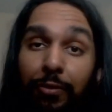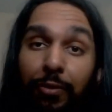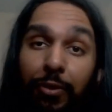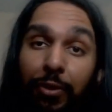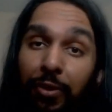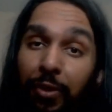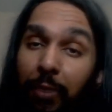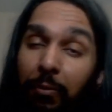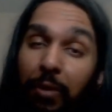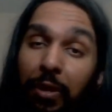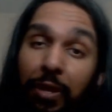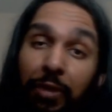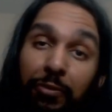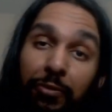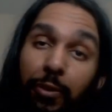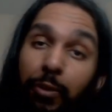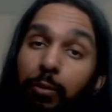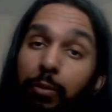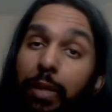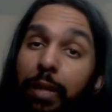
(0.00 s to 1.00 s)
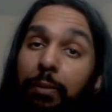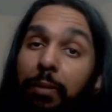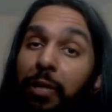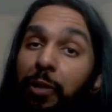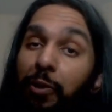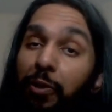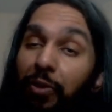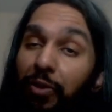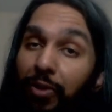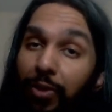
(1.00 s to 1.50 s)
for something for maybe
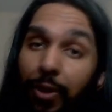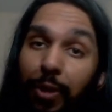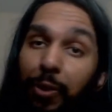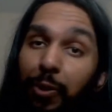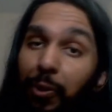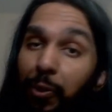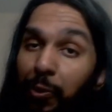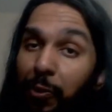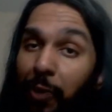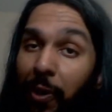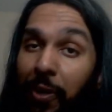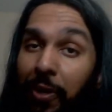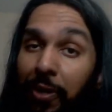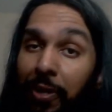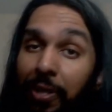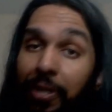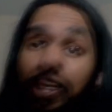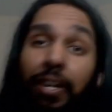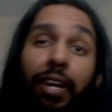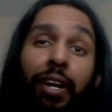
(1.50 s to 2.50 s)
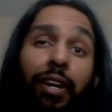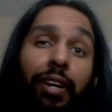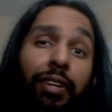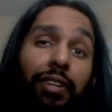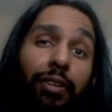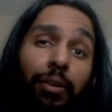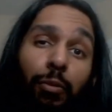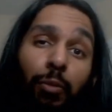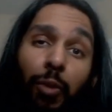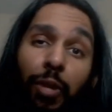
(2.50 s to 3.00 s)
your son or daughter,
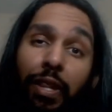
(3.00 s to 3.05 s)
someone